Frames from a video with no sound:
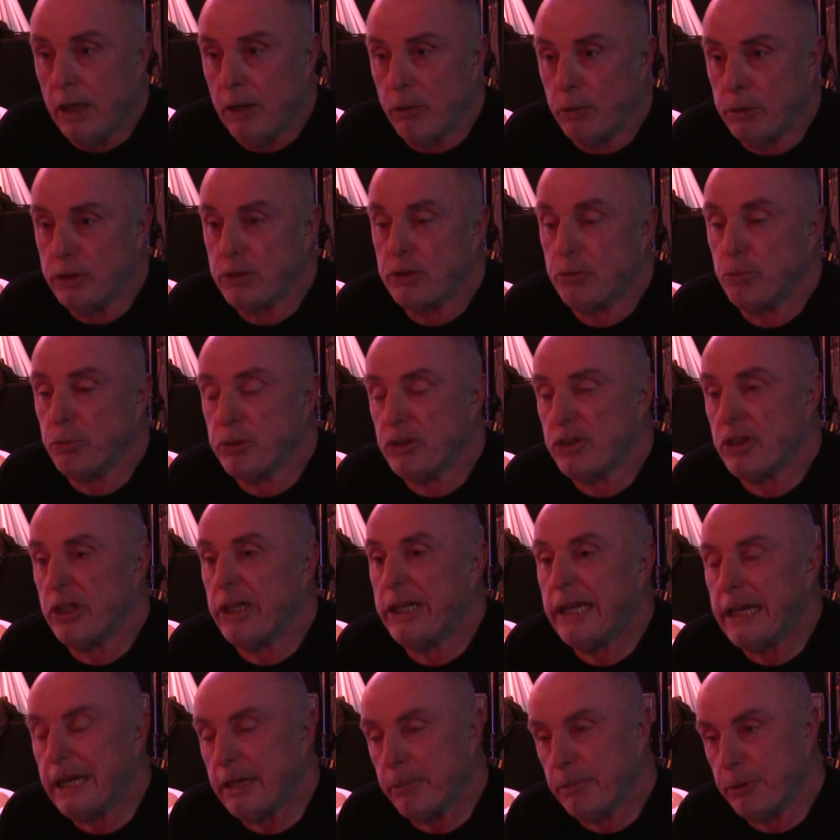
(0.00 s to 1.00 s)
was the
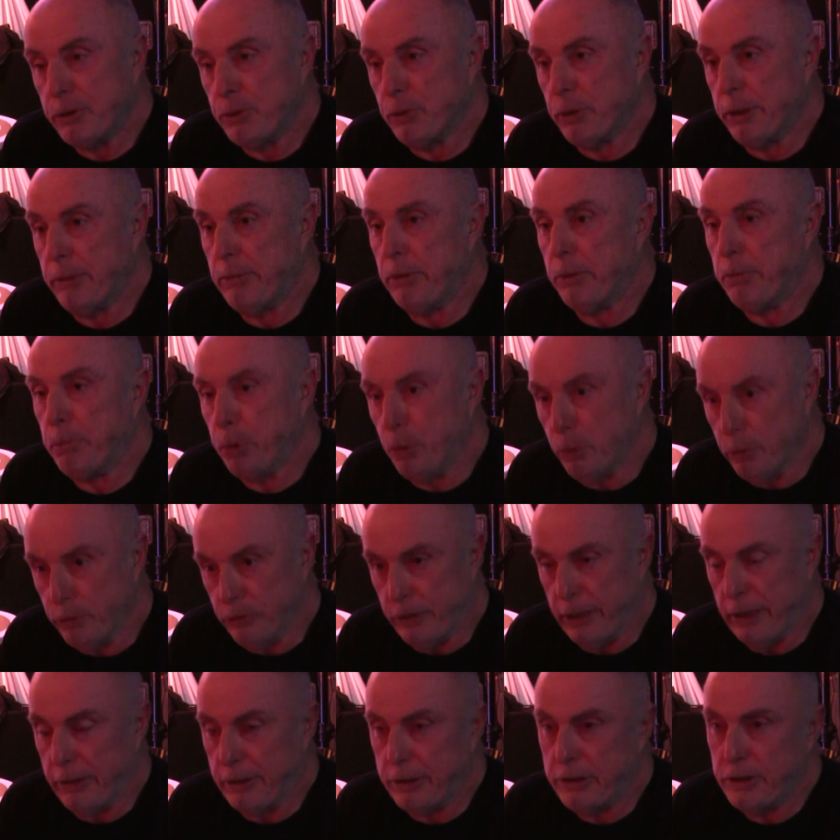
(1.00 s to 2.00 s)
link between the port
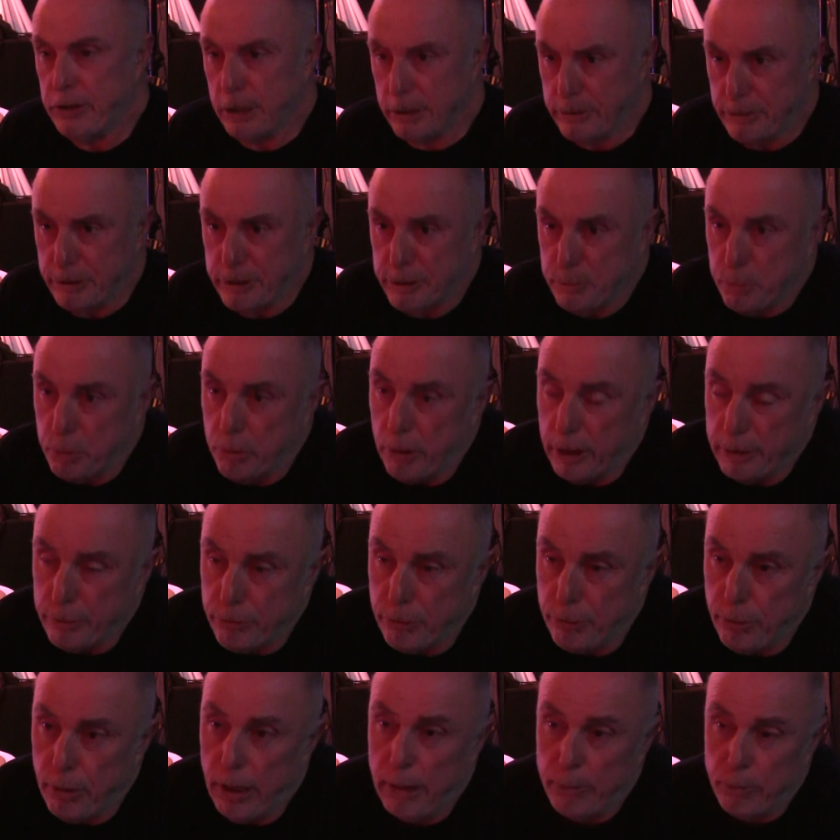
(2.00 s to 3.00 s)
town in Sussex, where I
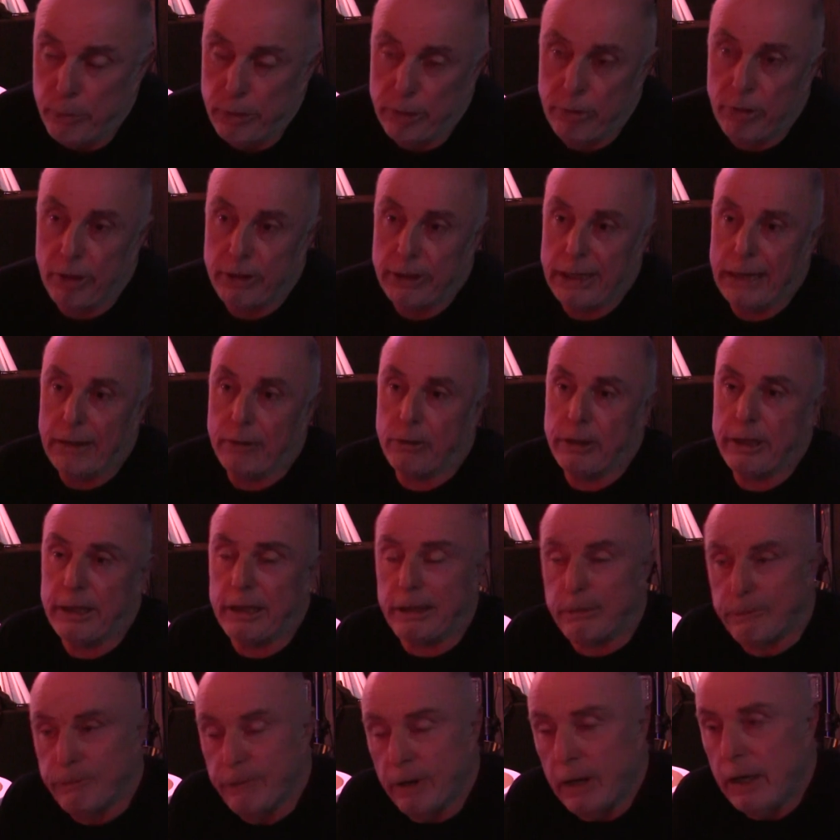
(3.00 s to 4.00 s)
grew up and where I now
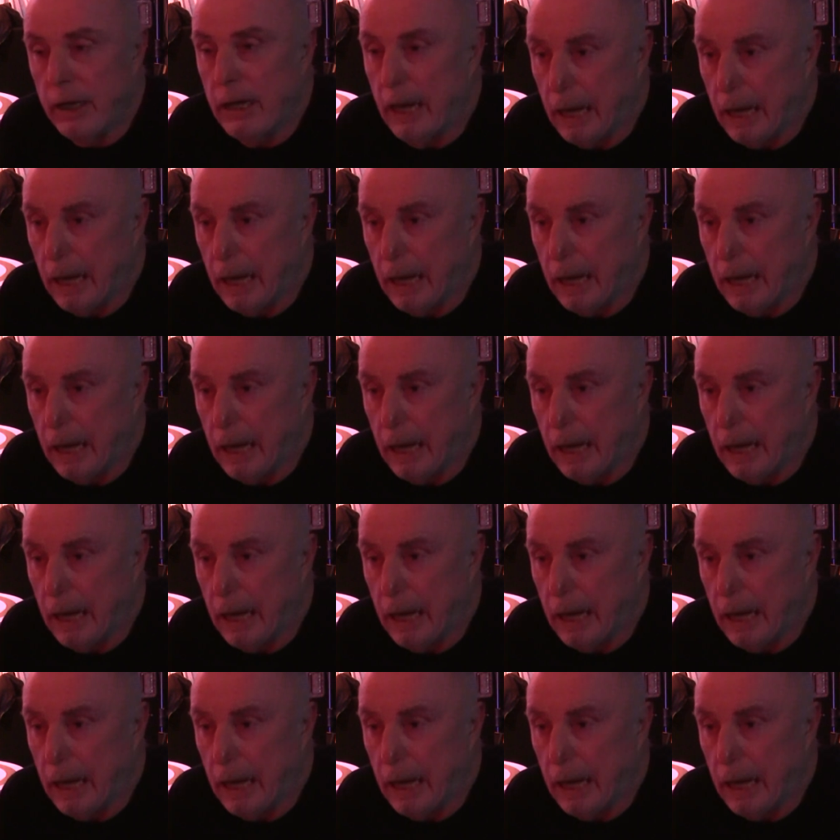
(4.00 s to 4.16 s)
live,